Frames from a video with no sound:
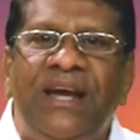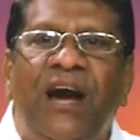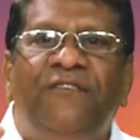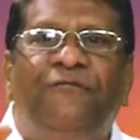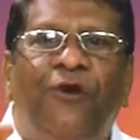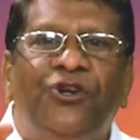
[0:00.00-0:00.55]

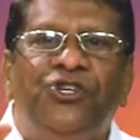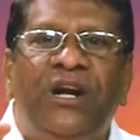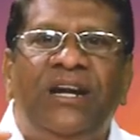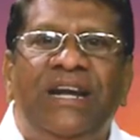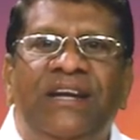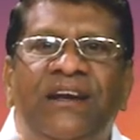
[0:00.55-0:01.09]

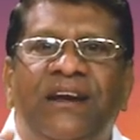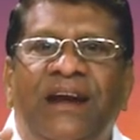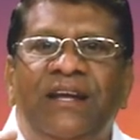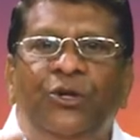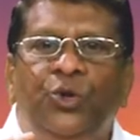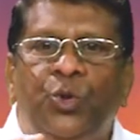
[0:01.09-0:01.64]
Unfortunately,
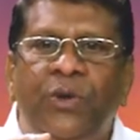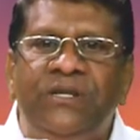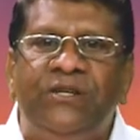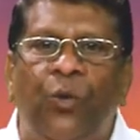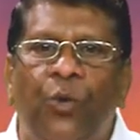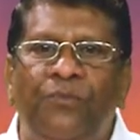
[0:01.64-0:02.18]
running towards
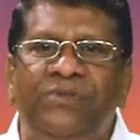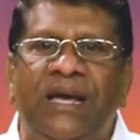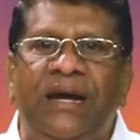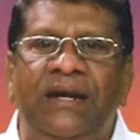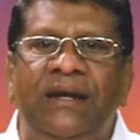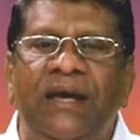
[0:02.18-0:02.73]
the home
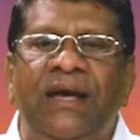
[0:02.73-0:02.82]
side,